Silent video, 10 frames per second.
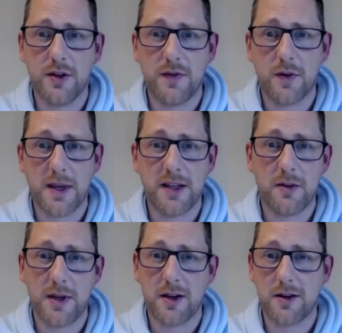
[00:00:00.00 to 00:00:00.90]
for me to
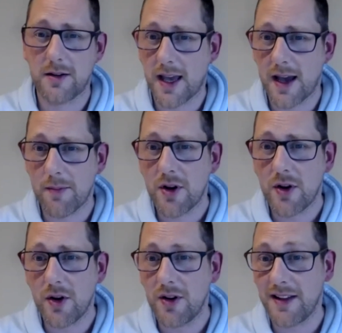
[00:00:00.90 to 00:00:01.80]
be on camera
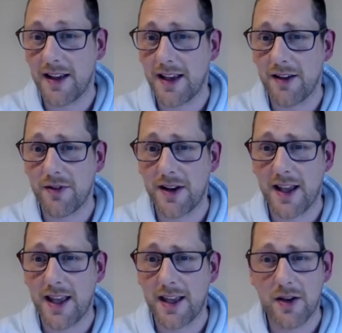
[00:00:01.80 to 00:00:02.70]
all day, every
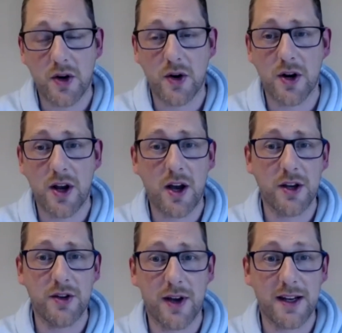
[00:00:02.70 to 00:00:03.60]
day? Or how
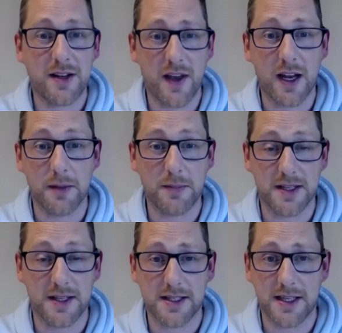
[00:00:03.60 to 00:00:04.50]
do I develop
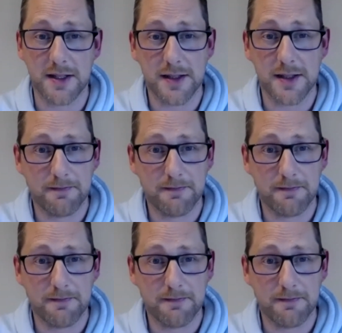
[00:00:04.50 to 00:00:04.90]
this skill?